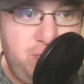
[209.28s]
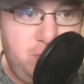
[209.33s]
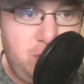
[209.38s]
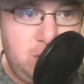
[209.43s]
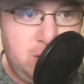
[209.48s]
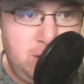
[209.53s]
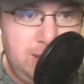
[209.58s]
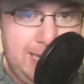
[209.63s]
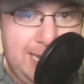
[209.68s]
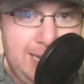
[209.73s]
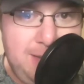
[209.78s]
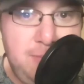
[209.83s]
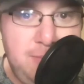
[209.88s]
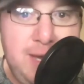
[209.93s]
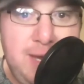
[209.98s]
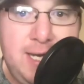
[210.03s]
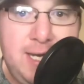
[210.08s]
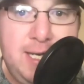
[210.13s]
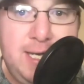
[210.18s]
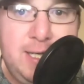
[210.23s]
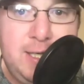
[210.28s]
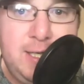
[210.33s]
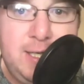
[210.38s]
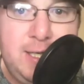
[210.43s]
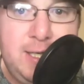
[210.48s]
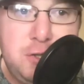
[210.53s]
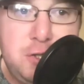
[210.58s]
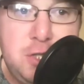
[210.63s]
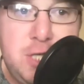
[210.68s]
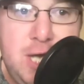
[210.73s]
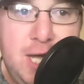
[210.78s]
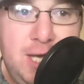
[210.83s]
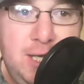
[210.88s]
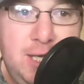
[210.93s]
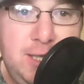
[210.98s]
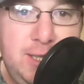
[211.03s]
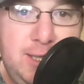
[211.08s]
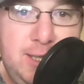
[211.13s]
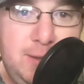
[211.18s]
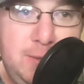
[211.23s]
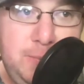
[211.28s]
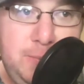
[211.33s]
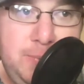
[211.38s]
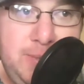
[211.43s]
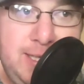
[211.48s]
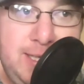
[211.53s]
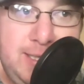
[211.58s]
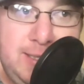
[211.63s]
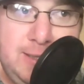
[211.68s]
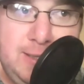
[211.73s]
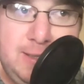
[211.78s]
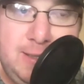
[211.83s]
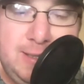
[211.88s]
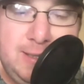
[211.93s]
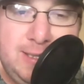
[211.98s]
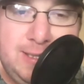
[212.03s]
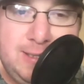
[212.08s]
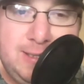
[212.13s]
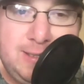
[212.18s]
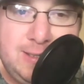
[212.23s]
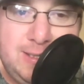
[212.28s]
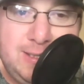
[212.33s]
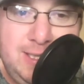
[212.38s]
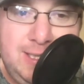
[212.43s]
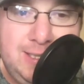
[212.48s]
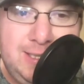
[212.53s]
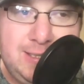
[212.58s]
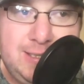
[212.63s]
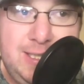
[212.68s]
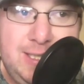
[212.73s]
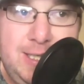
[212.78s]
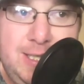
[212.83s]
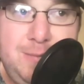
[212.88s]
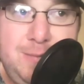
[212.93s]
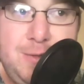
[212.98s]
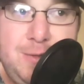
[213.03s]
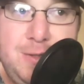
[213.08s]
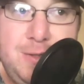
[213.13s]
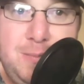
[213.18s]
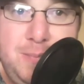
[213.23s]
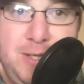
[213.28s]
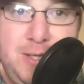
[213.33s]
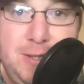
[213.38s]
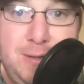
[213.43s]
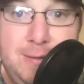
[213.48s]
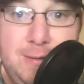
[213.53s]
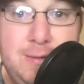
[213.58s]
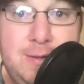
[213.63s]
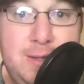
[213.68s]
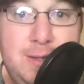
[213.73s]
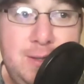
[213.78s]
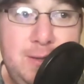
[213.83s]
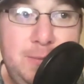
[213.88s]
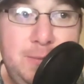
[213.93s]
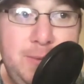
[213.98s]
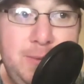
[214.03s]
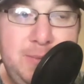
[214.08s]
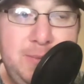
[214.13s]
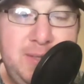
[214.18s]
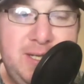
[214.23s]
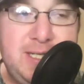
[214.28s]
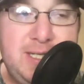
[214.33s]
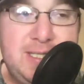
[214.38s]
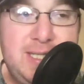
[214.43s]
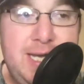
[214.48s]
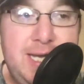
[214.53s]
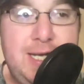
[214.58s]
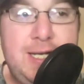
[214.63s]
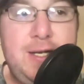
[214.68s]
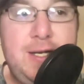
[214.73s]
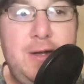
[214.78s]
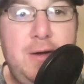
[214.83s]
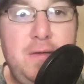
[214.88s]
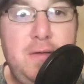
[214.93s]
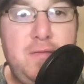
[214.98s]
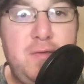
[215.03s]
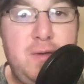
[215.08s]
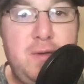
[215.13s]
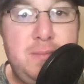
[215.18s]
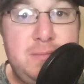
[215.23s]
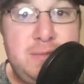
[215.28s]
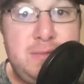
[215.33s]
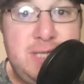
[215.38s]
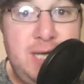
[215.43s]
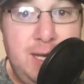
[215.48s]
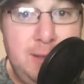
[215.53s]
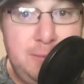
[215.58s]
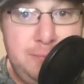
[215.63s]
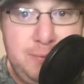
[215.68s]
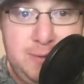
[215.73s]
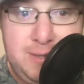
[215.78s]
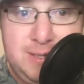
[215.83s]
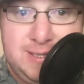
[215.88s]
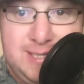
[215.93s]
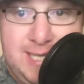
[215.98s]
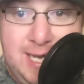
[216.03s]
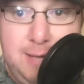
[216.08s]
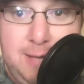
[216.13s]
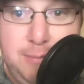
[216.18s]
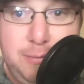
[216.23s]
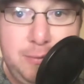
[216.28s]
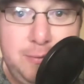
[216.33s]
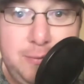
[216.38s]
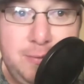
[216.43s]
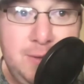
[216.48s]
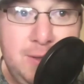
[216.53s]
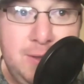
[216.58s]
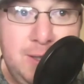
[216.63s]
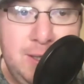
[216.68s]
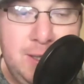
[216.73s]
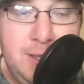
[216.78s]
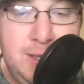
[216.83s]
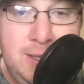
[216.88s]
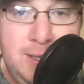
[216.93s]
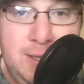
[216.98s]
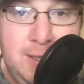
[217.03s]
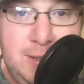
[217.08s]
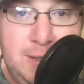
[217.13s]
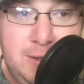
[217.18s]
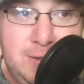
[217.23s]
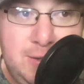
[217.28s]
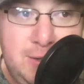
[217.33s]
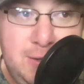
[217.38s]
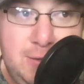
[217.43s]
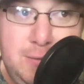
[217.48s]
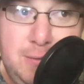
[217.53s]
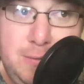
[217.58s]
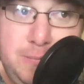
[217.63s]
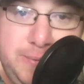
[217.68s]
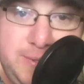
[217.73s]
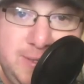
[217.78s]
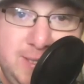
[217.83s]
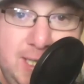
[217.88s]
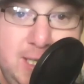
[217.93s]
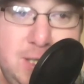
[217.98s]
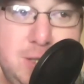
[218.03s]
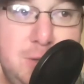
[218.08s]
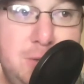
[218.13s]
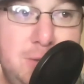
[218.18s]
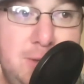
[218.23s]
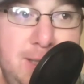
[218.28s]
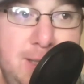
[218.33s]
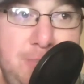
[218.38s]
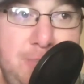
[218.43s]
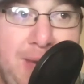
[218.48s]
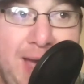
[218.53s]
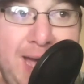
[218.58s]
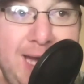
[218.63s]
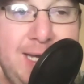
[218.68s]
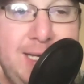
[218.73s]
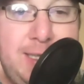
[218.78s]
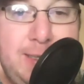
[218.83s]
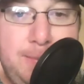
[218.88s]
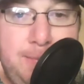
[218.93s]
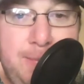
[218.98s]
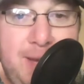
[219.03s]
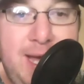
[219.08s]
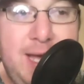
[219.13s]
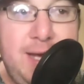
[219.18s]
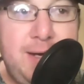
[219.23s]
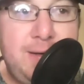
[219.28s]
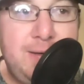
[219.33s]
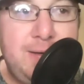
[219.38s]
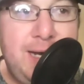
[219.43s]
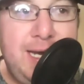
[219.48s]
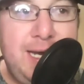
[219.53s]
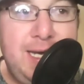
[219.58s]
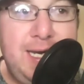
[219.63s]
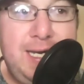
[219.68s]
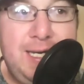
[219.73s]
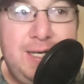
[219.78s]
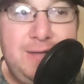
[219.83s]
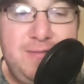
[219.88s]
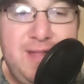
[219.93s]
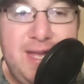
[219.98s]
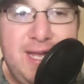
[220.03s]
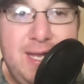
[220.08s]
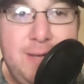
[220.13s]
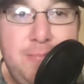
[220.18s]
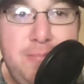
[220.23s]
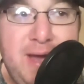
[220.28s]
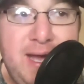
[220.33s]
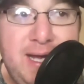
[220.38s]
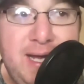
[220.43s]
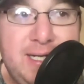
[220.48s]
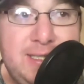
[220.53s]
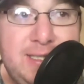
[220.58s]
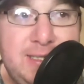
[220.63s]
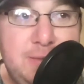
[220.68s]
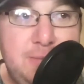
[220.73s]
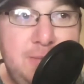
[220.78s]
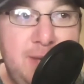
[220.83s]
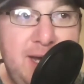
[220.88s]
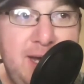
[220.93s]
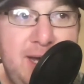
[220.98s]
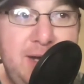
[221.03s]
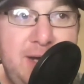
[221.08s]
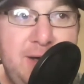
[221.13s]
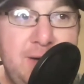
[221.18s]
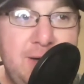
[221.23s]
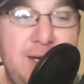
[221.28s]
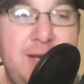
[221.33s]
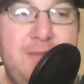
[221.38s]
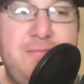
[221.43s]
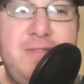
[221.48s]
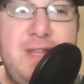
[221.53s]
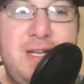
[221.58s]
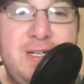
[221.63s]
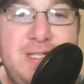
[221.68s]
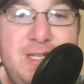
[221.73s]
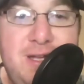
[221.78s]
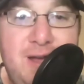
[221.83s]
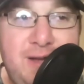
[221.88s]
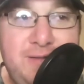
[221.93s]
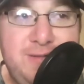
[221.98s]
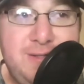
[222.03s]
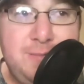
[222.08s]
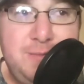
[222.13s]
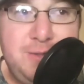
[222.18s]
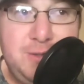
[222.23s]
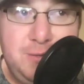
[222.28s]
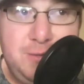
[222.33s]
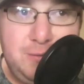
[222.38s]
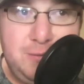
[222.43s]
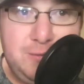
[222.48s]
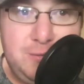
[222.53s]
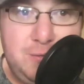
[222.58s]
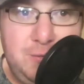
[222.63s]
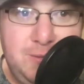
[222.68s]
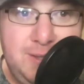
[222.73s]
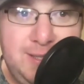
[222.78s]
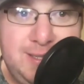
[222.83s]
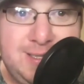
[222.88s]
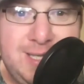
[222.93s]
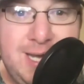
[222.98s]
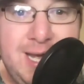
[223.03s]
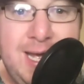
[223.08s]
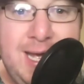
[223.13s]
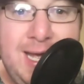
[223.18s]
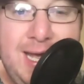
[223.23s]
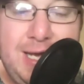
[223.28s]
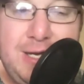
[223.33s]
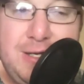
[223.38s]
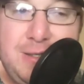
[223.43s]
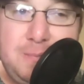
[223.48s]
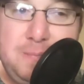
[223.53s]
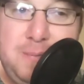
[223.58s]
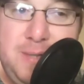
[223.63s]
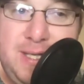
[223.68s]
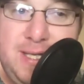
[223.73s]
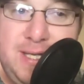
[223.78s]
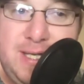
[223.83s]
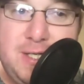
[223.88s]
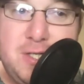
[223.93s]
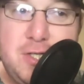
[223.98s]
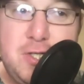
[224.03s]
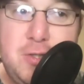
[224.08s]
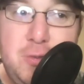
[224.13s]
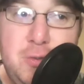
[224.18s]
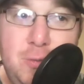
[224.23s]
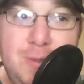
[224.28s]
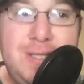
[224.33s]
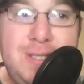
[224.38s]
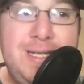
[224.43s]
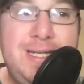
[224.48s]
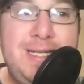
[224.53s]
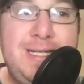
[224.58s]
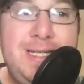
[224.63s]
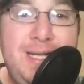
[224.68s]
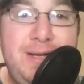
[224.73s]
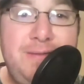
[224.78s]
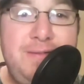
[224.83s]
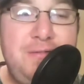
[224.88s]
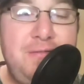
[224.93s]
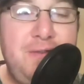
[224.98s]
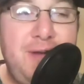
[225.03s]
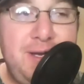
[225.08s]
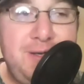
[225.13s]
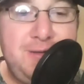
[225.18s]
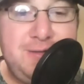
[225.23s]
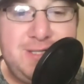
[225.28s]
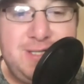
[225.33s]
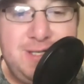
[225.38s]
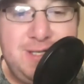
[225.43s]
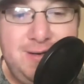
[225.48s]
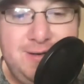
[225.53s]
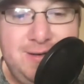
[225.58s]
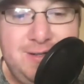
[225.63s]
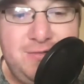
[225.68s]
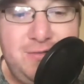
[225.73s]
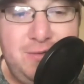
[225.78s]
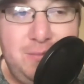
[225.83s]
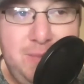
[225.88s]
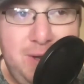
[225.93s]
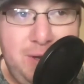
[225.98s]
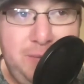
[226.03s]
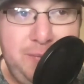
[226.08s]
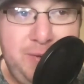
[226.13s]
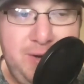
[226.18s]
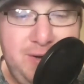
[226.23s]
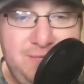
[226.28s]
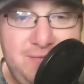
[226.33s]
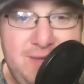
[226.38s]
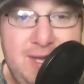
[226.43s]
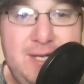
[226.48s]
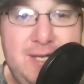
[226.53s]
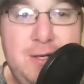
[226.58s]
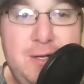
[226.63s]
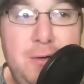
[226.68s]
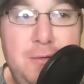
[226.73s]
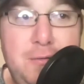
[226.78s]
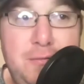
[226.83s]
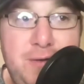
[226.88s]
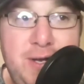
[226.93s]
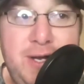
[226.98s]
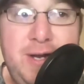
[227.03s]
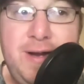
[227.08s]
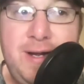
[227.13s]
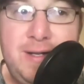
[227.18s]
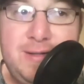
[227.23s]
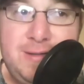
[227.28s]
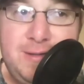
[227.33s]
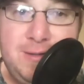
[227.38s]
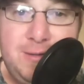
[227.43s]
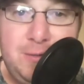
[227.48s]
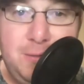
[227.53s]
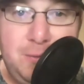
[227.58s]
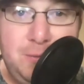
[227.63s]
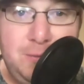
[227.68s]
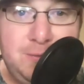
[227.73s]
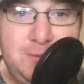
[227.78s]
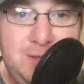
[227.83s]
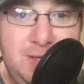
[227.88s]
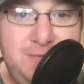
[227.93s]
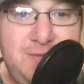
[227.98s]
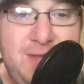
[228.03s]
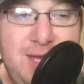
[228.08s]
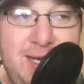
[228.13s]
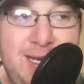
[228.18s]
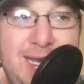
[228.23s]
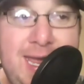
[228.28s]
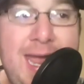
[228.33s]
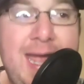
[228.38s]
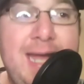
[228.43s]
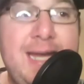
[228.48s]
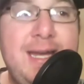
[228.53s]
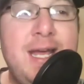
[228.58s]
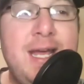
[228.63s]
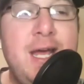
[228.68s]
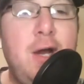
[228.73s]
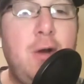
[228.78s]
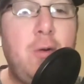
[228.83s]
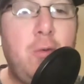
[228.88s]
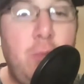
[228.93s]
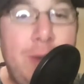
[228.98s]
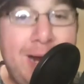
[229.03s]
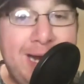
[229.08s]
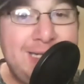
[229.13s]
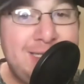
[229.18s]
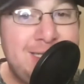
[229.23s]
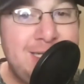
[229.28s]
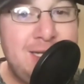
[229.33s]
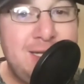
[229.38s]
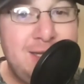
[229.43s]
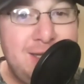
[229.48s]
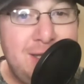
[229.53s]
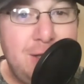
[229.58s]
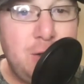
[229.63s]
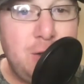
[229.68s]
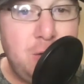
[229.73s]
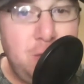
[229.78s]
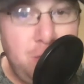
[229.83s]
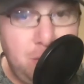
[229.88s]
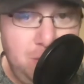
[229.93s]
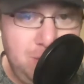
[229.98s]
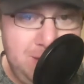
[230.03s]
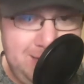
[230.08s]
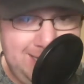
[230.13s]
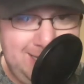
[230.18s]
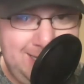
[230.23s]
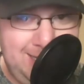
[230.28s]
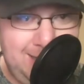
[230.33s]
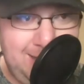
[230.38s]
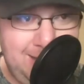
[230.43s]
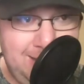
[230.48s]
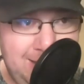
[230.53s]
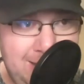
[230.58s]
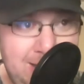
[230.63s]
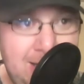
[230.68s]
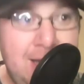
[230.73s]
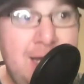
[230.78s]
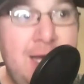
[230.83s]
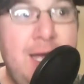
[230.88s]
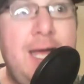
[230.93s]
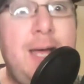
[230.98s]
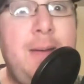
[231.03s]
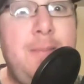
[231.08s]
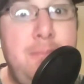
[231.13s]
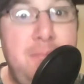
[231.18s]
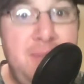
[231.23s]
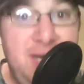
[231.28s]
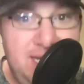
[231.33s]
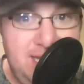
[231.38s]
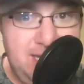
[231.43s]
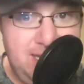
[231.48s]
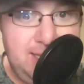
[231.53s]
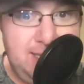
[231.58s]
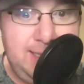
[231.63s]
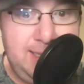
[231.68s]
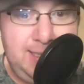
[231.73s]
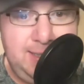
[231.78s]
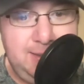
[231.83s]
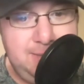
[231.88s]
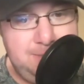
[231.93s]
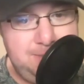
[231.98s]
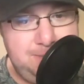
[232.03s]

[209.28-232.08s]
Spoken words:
climb back into their shell a little bit, this Dees team could be hurting a little bit, because they could go from top of the table to potentially back in the mire. And if they get back in the mire, if they still have some of their goal scorings, it could be a shortly lived final series for Melbourne if they don't figure out their goal, if they can't right their goal kicking immediately.